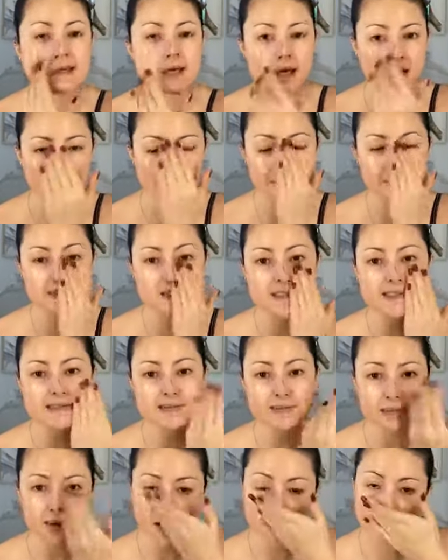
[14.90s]
I'm just
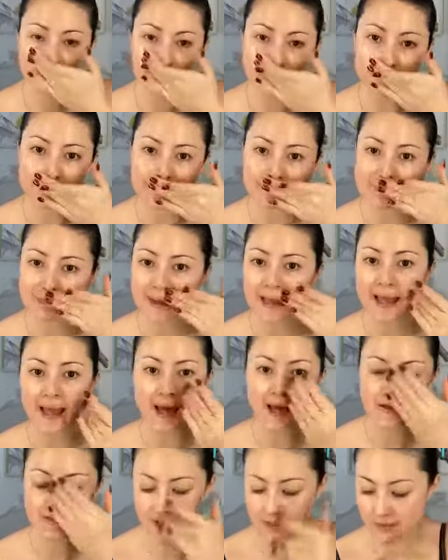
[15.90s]
applying it with my
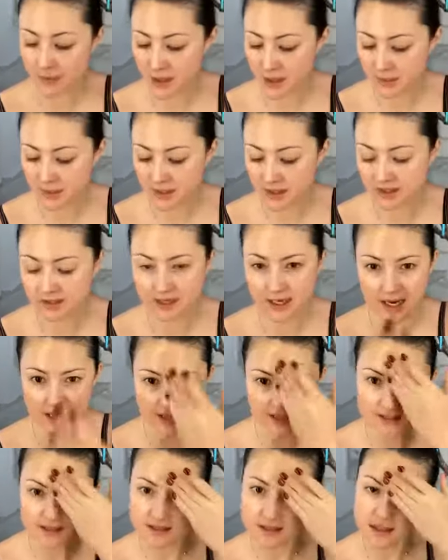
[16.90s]
hands, and I'm hoping it's going to
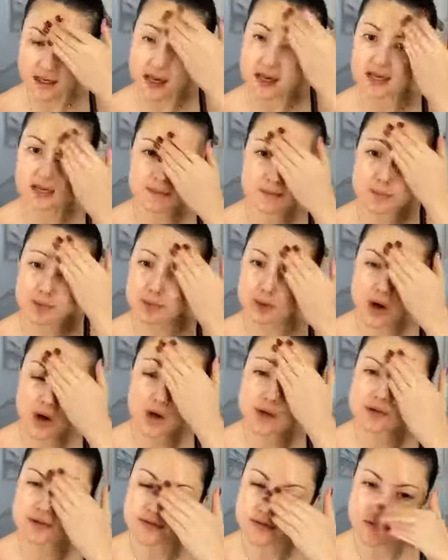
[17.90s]
add a slightly
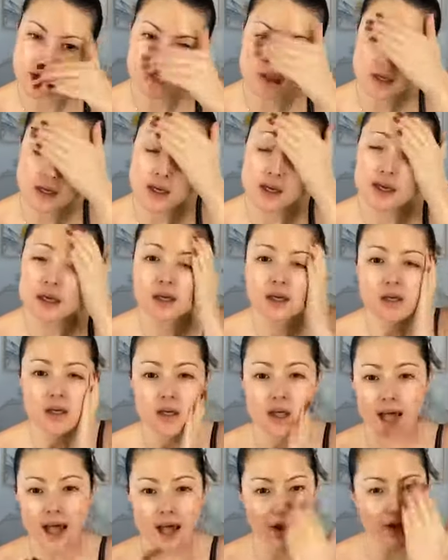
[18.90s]
bronzed,
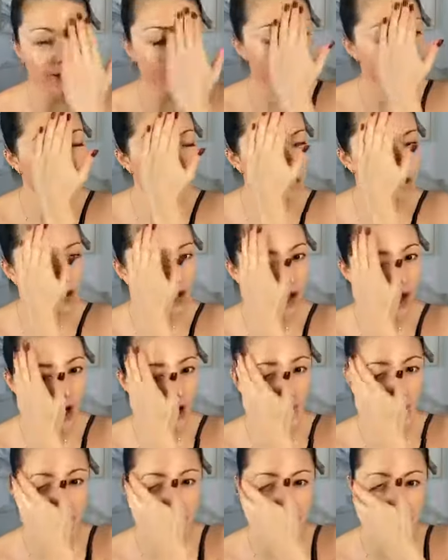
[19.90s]
healthy
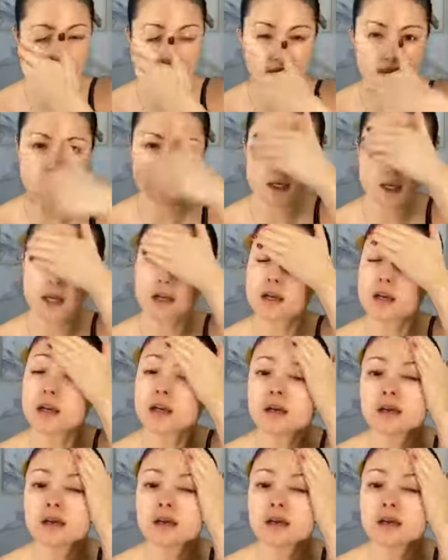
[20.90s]
glow to my skin.